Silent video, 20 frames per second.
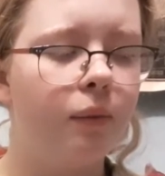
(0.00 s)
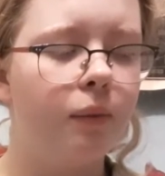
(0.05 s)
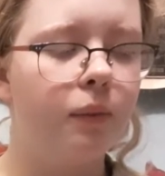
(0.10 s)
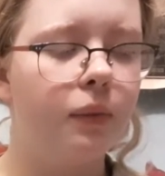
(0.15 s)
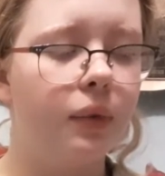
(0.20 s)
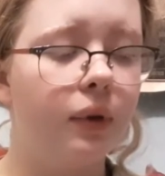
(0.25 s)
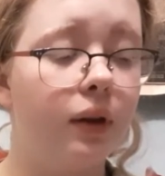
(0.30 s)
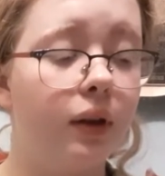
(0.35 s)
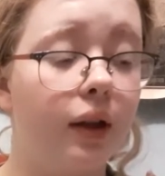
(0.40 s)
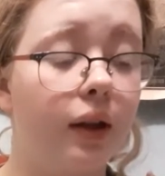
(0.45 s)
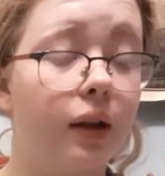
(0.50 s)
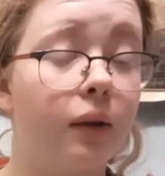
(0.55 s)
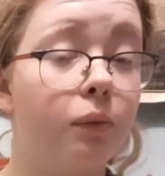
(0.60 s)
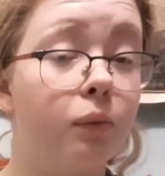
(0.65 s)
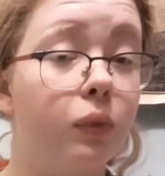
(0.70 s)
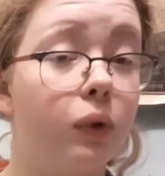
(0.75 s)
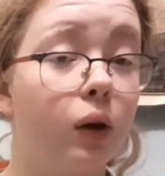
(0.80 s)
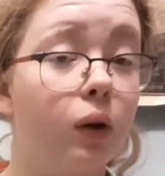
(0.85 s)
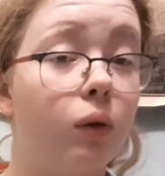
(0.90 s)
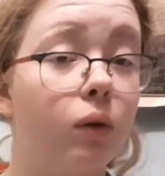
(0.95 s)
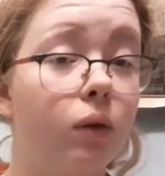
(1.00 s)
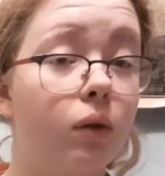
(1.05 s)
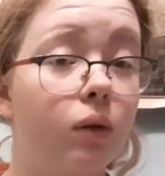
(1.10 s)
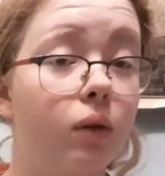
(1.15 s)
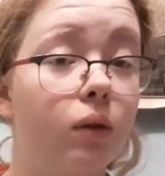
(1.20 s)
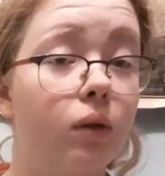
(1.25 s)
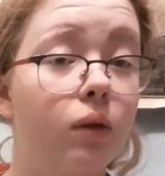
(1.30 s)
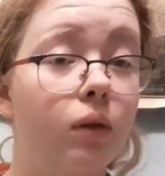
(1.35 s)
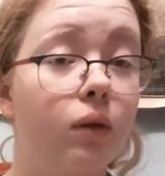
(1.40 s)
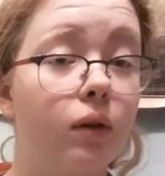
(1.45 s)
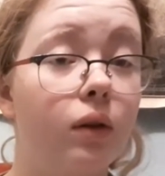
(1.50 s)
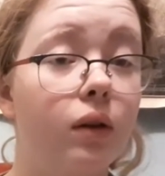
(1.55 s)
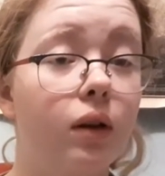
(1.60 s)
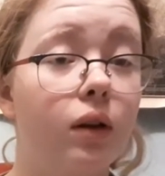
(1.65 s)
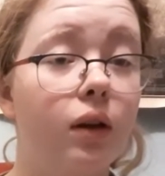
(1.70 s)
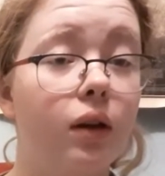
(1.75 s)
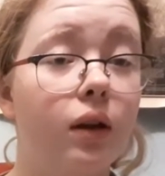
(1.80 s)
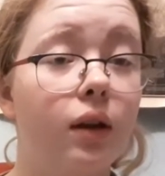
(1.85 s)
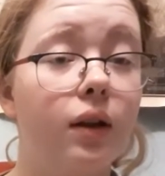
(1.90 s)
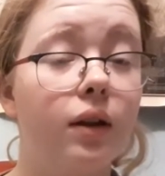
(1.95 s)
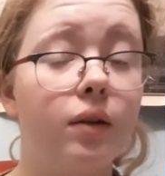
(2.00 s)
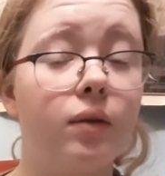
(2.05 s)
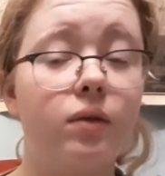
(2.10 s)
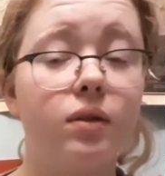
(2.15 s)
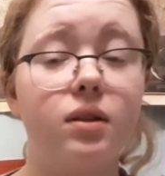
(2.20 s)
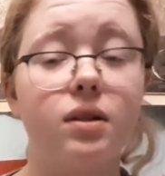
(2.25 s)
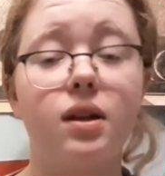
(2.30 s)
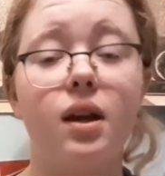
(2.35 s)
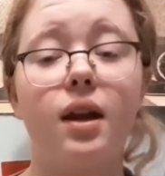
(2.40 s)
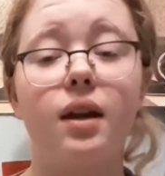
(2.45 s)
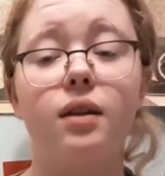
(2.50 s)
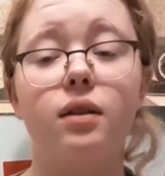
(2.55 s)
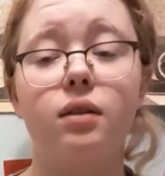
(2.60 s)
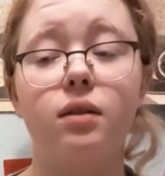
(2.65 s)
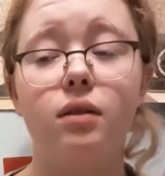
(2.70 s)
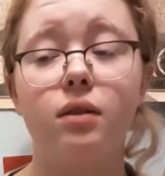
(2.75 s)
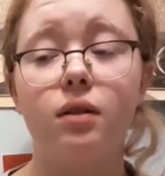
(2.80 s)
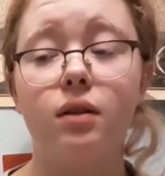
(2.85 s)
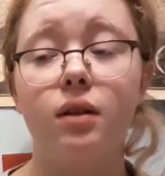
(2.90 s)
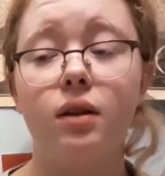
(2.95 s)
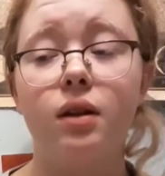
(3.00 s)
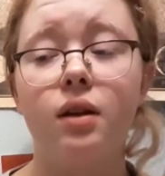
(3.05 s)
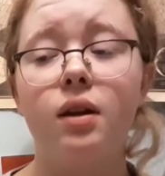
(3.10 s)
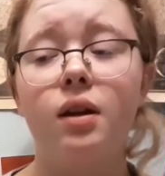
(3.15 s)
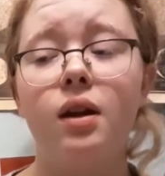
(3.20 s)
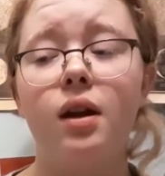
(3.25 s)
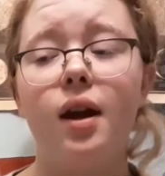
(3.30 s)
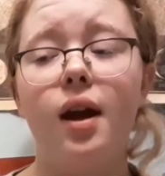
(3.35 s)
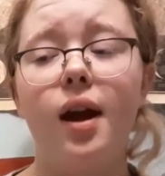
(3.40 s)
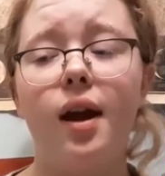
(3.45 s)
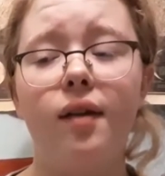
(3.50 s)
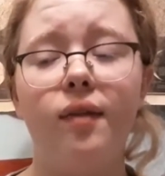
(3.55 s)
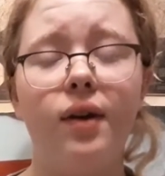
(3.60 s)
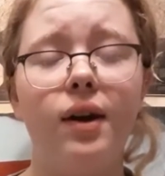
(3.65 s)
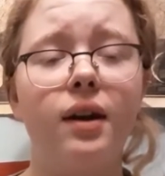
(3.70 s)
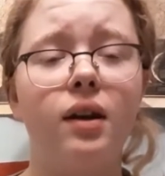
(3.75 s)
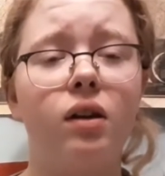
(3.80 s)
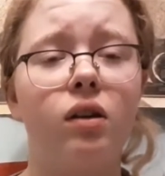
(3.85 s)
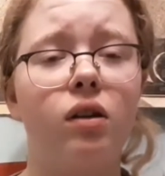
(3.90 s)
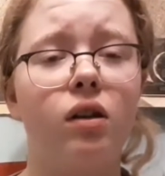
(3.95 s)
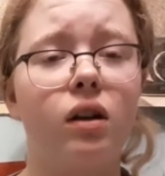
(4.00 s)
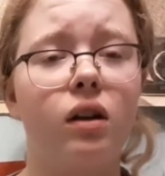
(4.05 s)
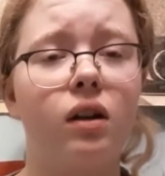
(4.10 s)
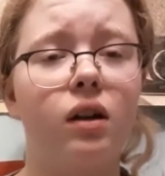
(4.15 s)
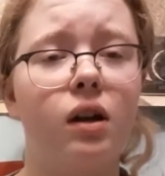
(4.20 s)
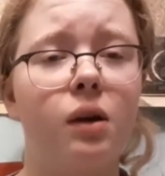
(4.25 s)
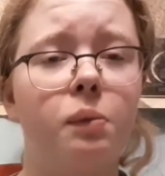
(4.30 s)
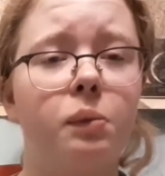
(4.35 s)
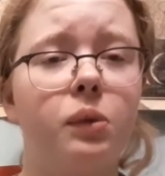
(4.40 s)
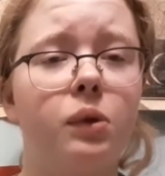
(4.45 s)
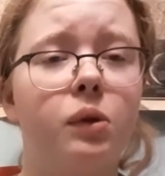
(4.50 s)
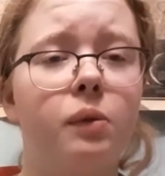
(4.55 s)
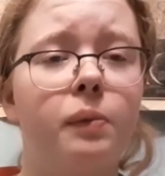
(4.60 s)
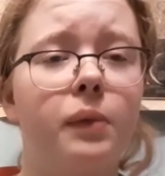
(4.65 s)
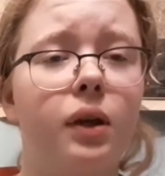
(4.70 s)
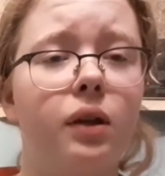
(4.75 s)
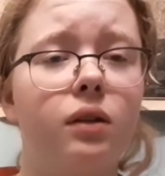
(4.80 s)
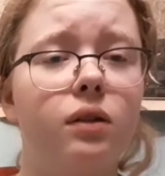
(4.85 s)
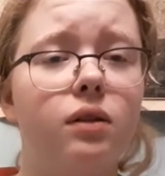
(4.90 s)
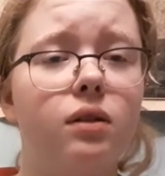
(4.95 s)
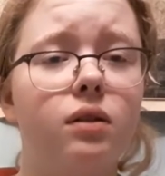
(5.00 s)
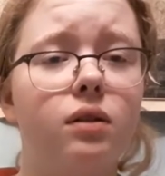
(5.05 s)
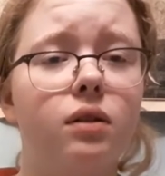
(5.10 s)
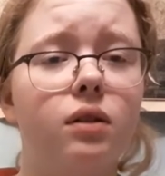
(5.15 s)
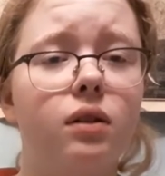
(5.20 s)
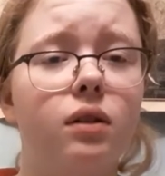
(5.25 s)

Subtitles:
But, like, bro, it was nice. I've had a good couple of months.